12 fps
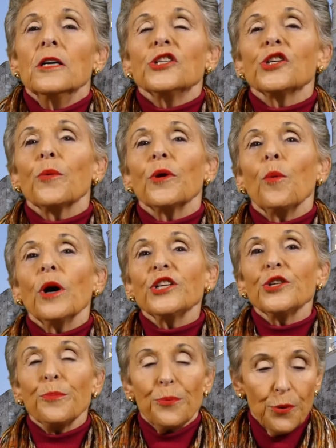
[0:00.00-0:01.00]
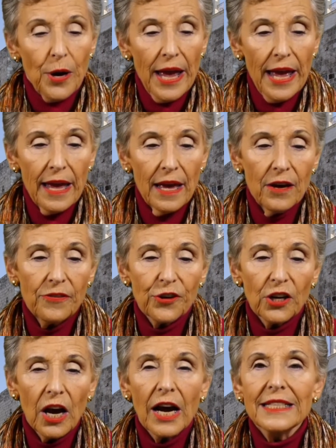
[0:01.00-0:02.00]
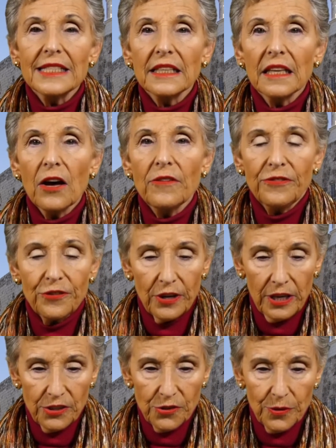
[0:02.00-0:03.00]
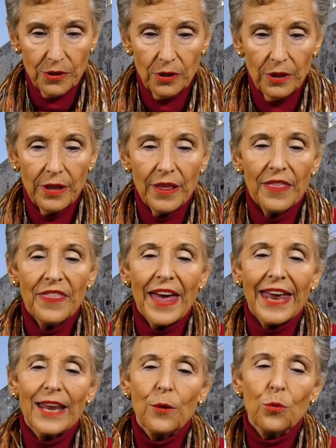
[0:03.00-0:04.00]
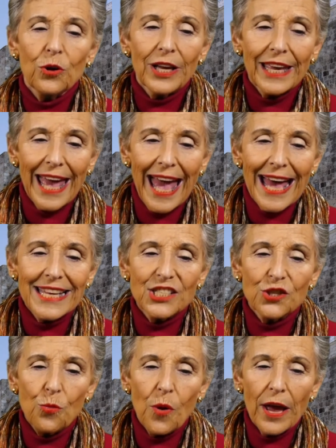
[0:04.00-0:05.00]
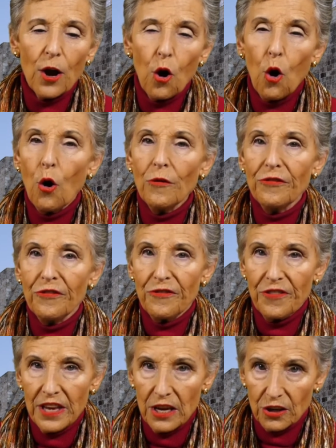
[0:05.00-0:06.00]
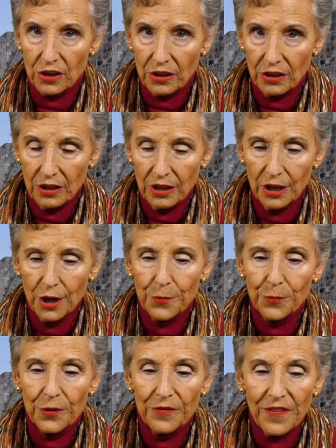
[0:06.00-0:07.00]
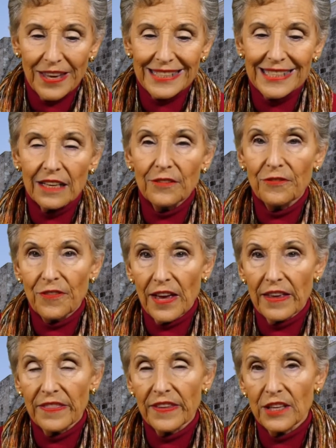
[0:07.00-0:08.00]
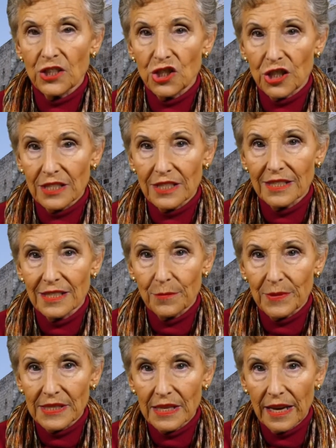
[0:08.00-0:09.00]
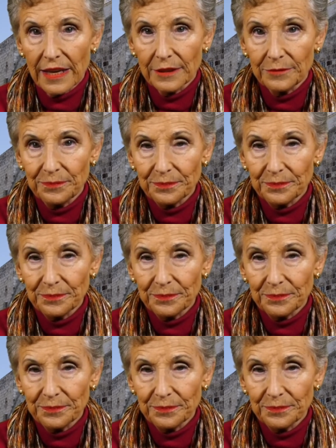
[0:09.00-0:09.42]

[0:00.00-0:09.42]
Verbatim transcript: So we want to pray for God's love for Israel, that it will cast away all fear preventing faith in Jesus the Messiah.